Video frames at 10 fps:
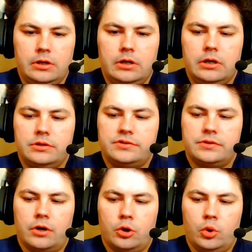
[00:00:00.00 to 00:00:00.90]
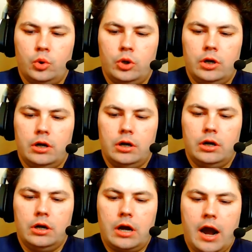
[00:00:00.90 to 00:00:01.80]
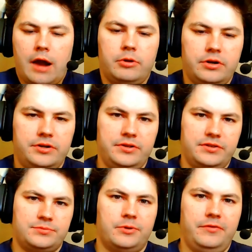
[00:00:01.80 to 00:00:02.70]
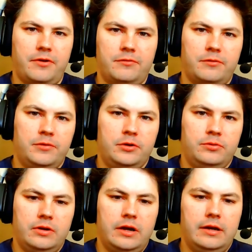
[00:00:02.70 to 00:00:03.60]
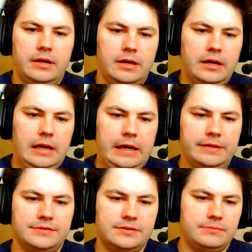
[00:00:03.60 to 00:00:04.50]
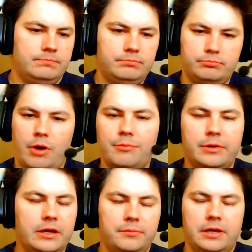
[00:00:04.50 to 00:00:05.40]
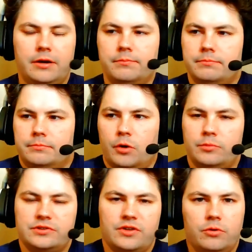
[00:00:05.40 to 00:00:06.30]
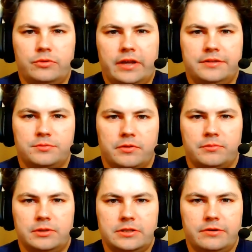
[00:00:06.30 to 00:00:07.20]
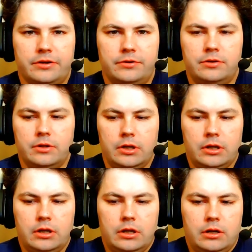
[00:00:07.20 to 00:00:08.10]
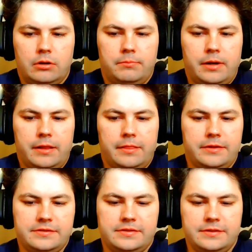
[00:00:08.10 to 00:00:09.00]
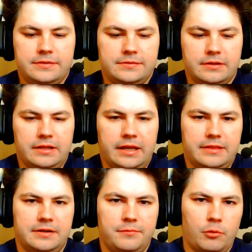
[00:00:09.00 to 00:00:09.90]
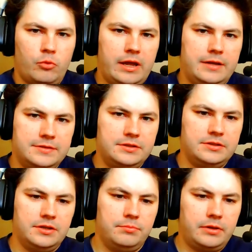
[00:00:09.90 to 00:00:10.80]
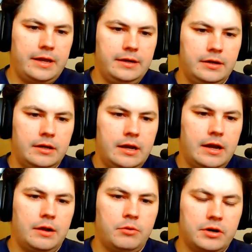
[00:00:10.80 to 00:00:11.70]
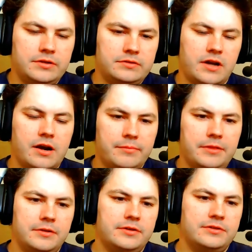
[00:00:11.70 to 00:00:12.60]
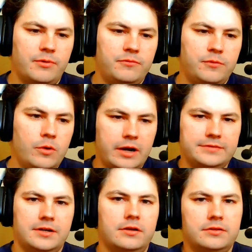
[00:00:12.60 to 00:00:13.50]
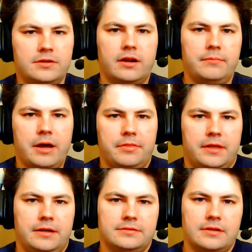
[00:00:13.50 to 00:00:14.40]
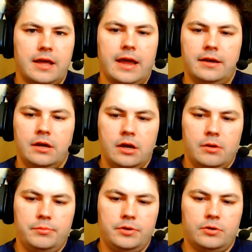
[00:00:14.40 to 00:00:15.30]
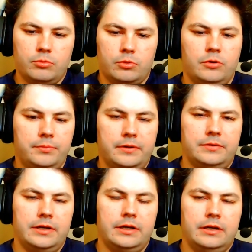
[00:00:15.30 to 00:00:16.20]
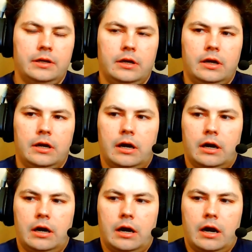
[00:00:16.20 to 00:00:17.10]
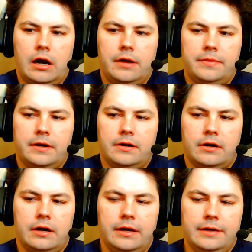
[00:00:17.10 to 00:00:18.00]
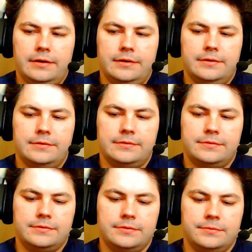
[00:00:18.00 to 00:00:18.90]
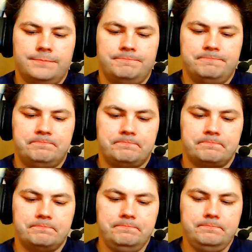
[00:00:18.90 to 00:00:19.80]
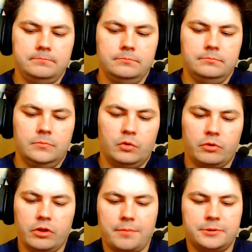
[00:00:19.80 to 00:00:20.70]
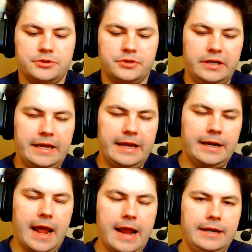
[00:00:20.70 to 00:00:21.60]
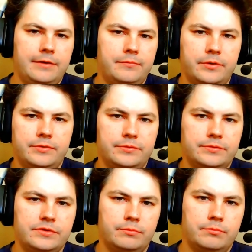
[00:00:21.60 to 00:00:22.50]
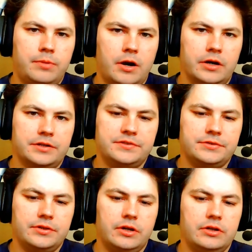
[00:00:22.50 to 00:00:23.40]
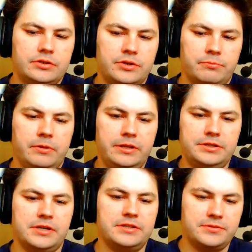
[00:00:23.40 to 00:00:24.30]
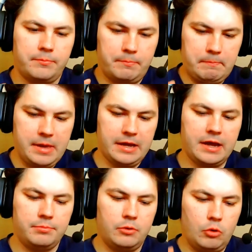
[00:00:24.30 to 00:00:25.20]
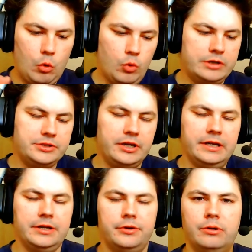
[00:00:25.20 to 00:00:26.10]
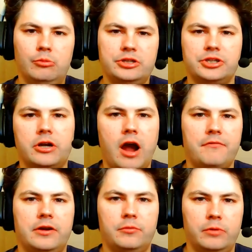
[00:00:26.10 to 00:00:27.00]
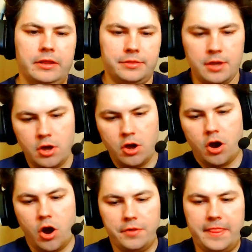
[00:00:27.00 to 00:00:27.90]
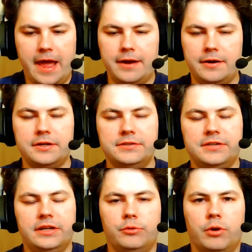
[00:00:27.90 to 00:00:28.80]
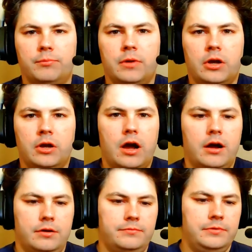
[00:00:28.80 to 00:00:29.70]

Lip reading: So I wanted to do this brief overview. It's probably going to become almost a whole day's worth of material, but this is like the different ways that you can play, and I wanted to talk about those before I started talking about things like pure world building. There is real opportunity in any of those parts to really just pick up what you can do and what you're confident with on that continuum of